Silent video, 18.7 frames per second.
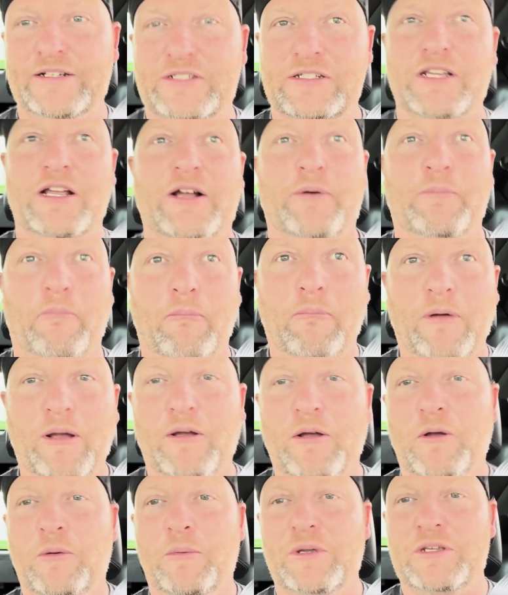so
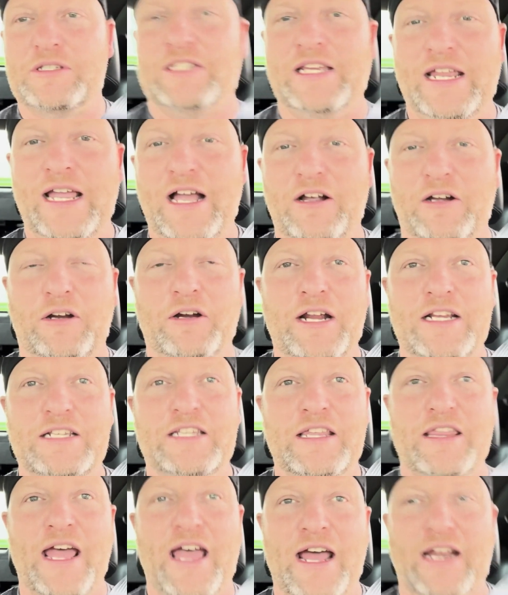we'll see how crazy that